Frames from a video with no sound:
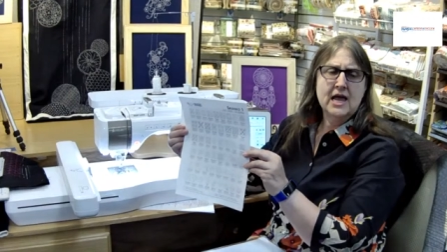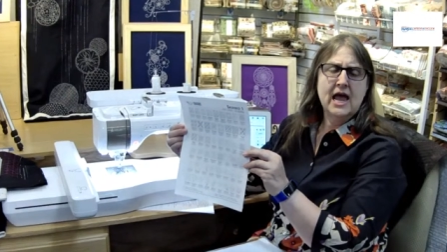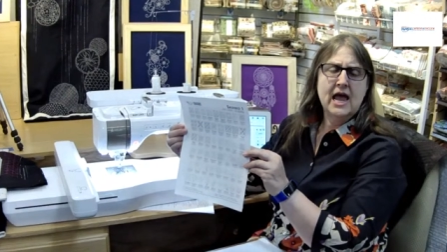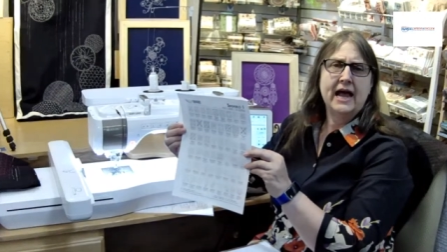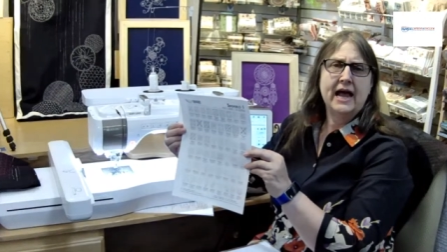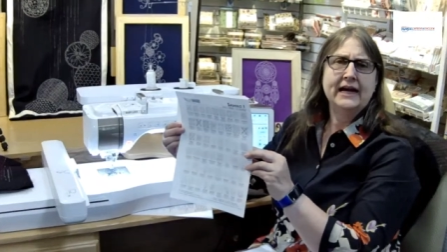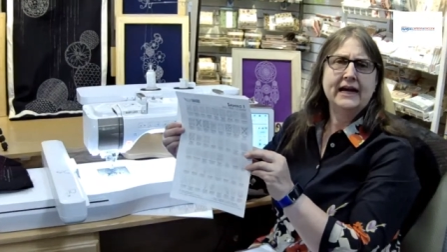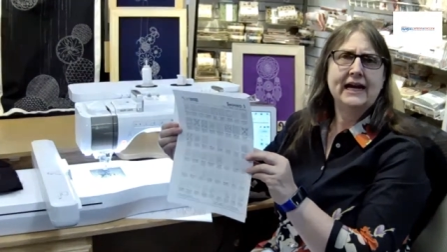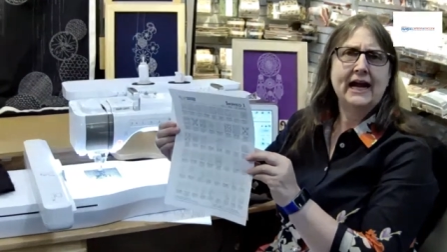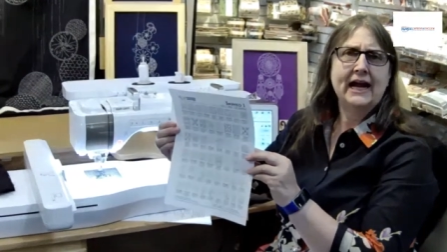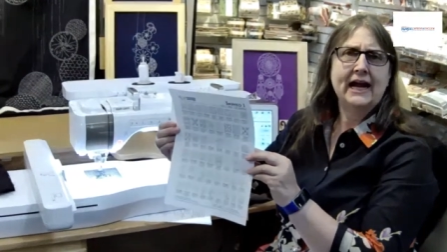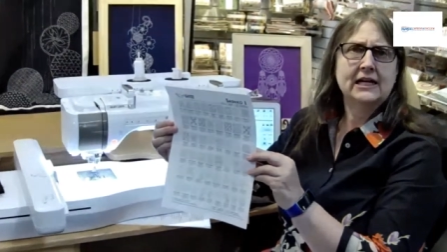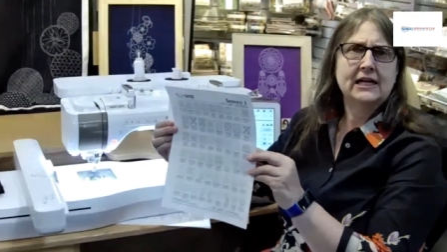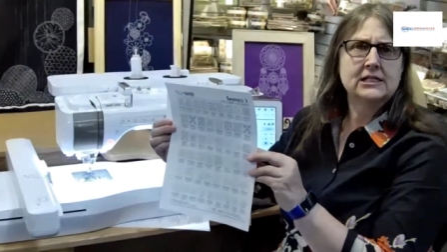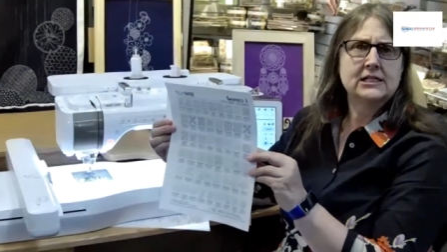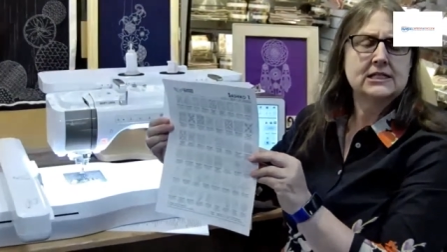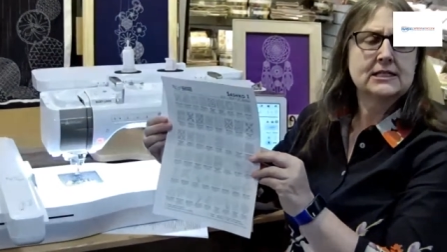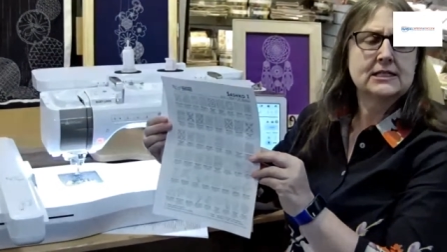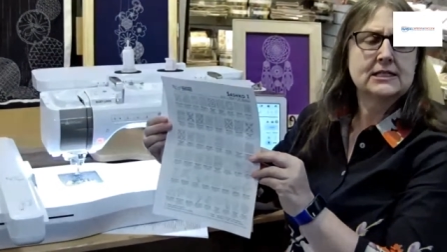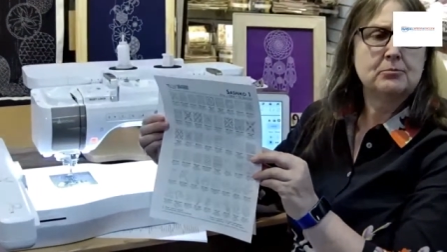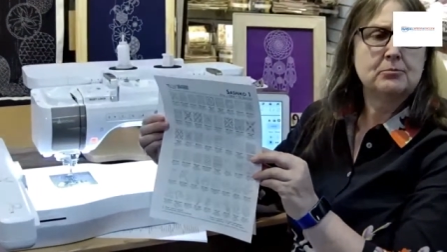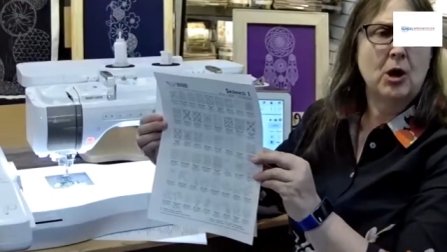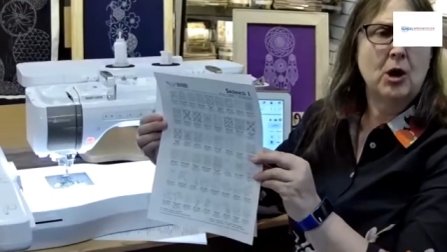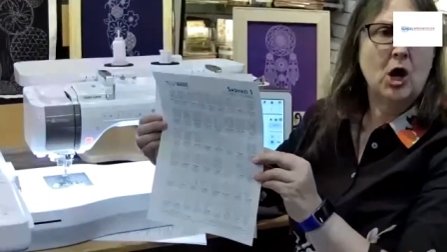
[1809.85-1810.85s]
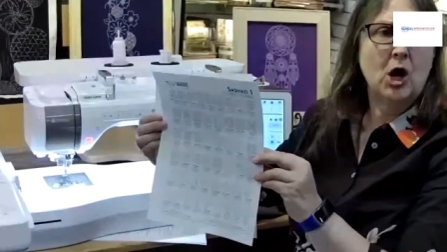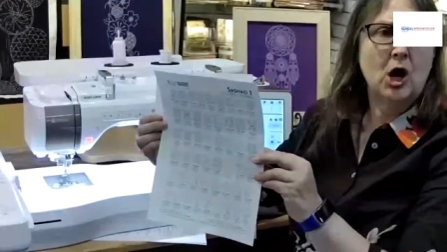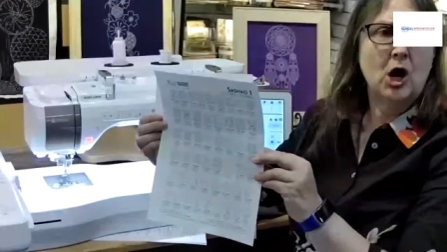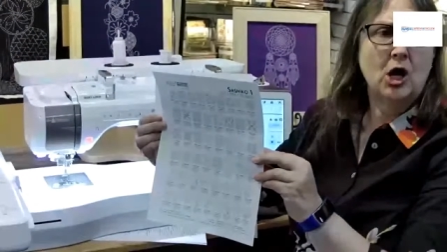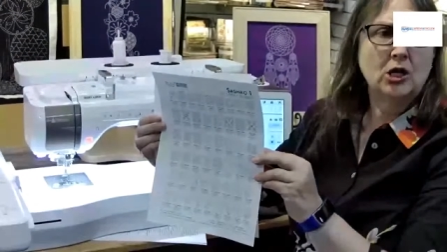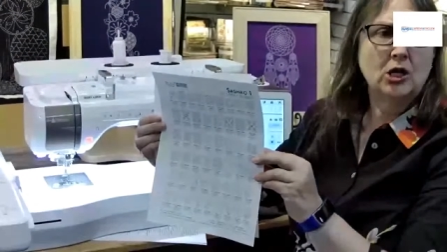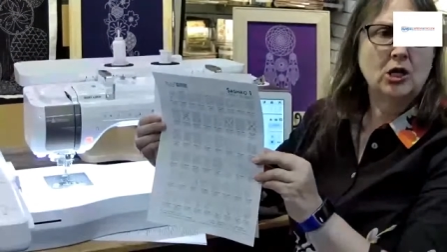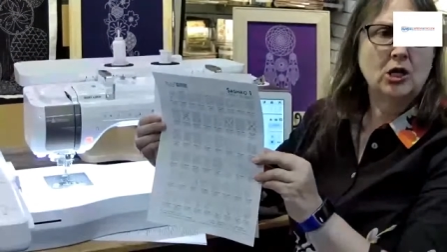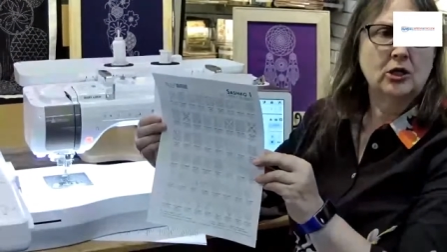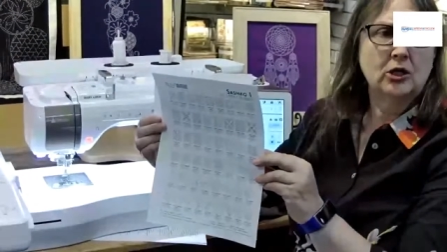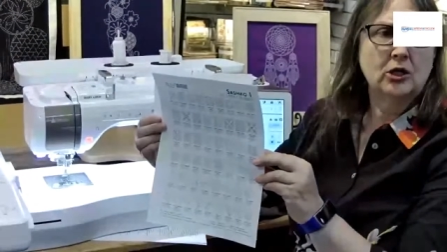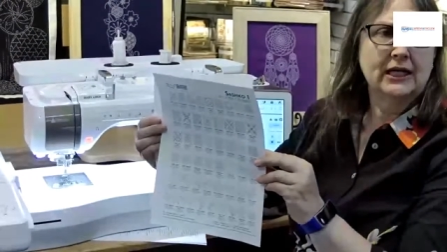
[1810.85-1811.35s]
and it had
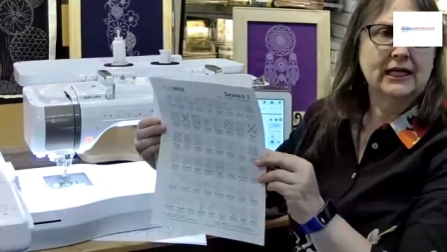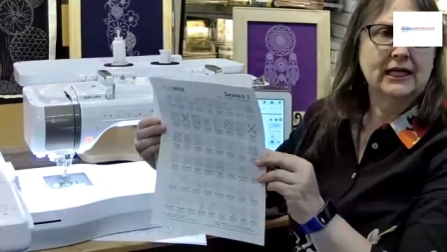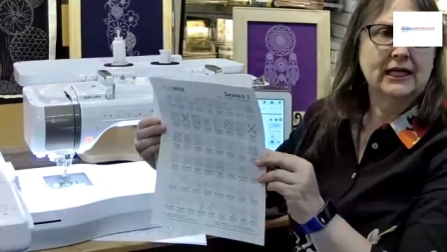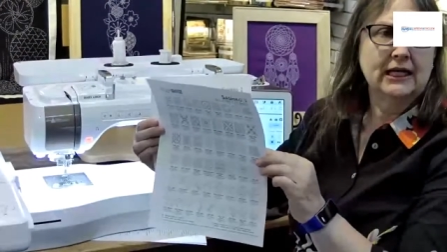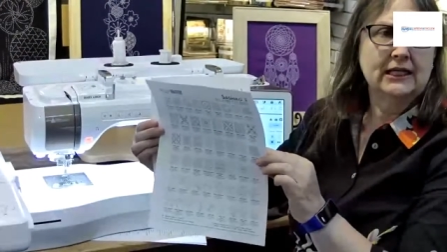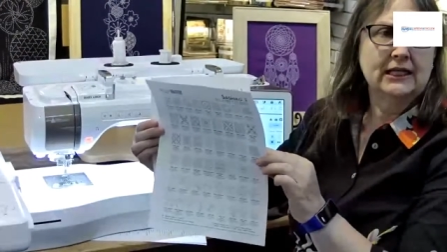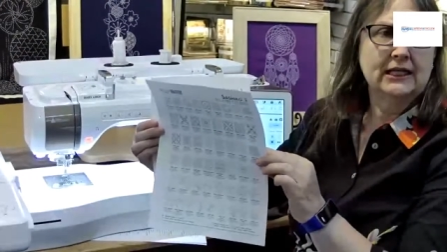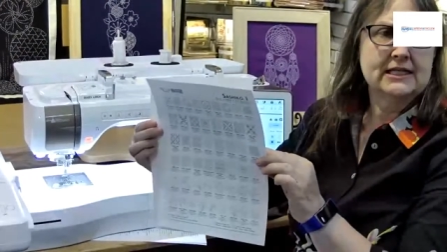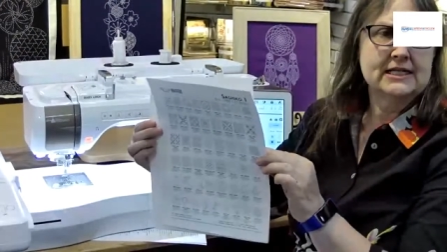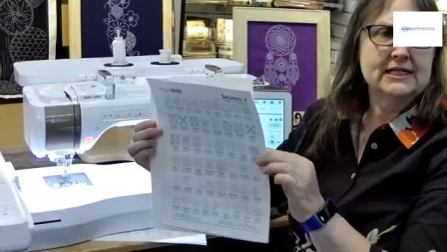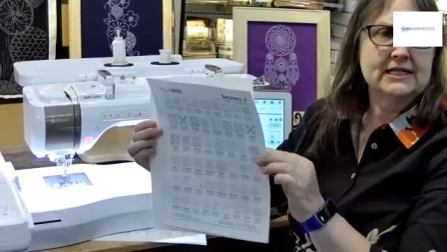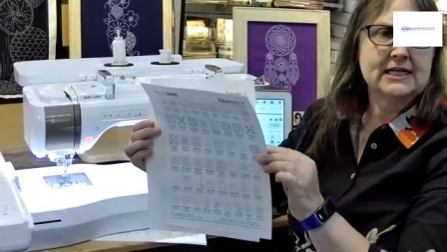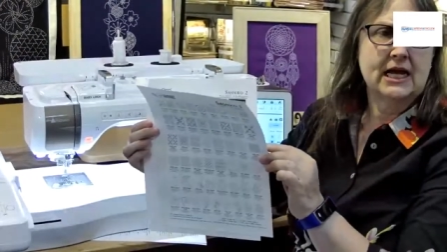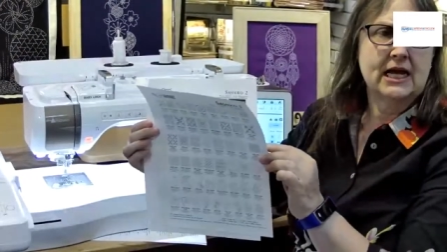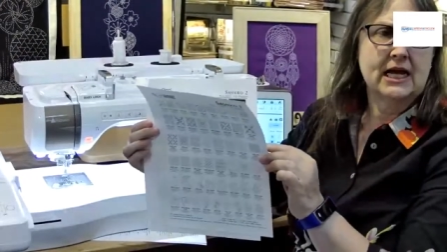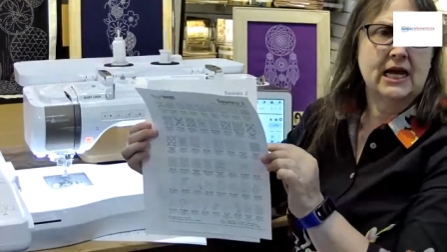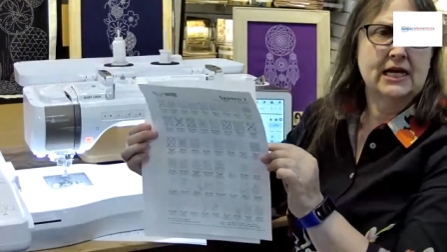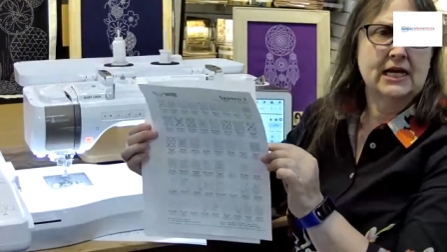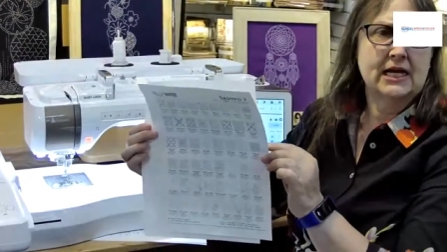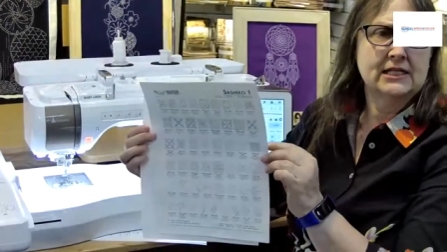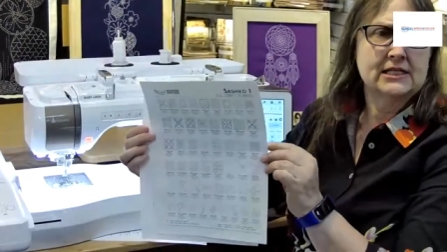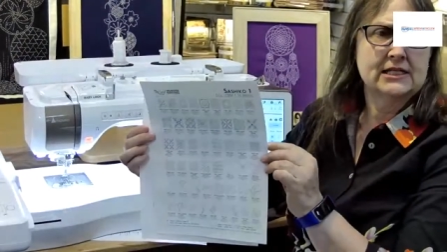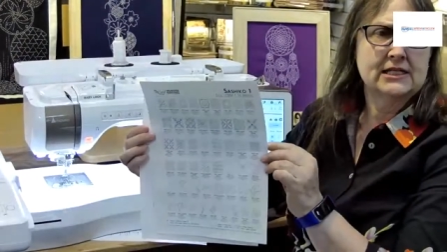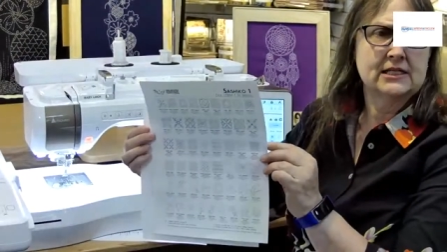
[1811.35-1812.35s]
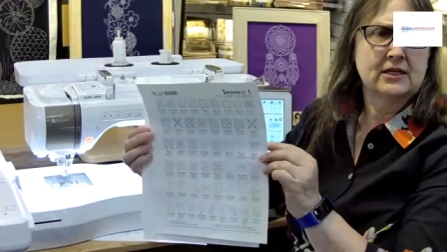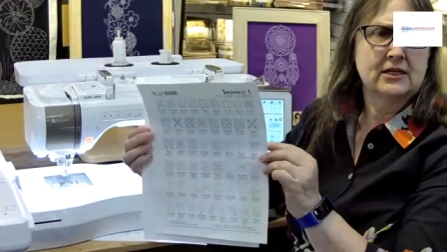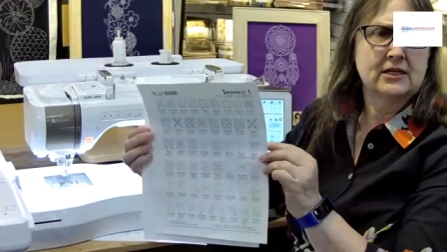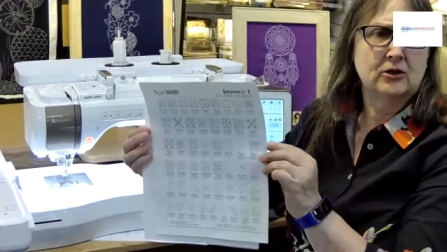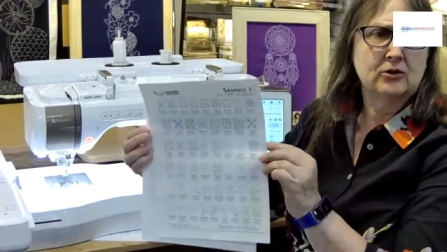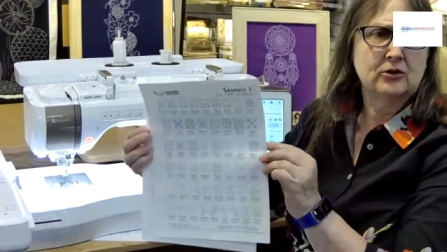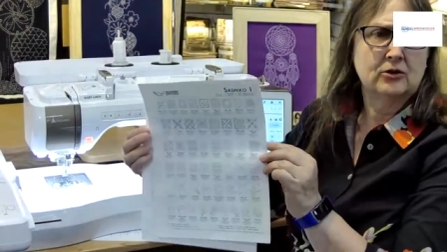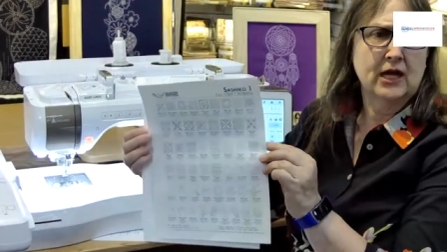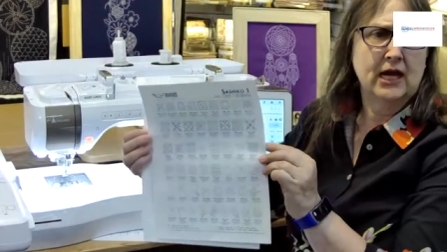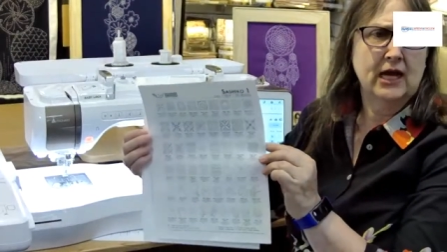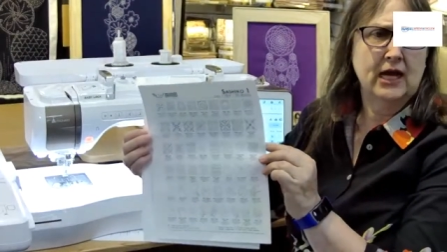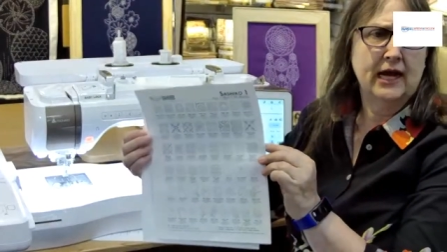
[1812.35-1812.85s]
smaller little designs.
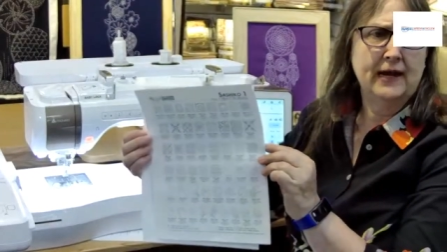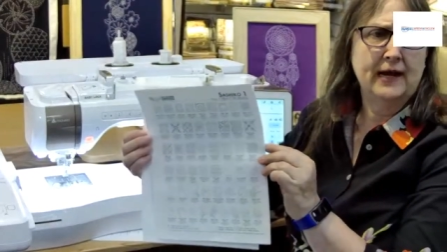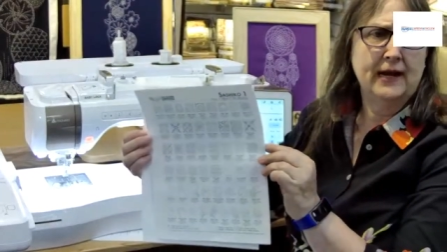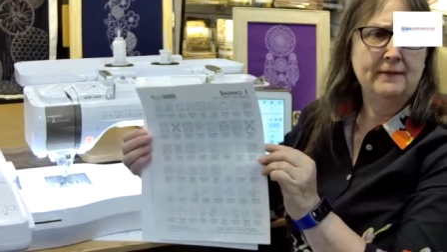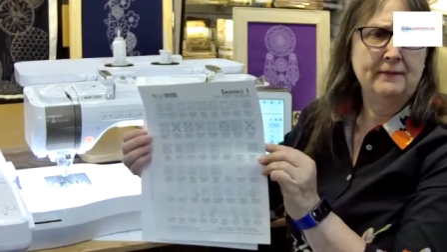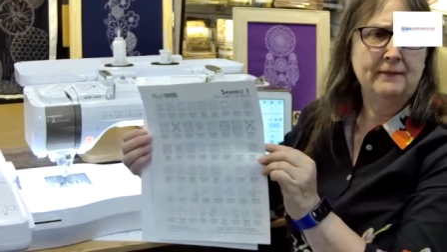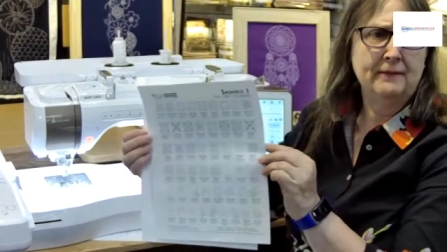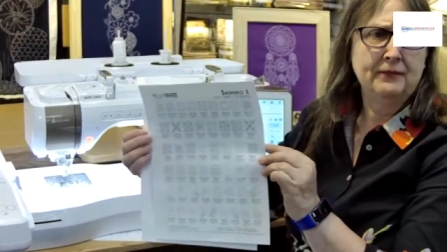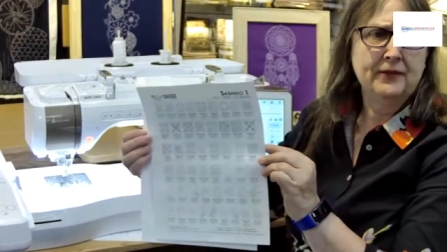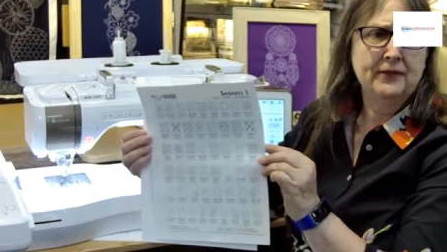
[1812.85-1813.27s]
Okay.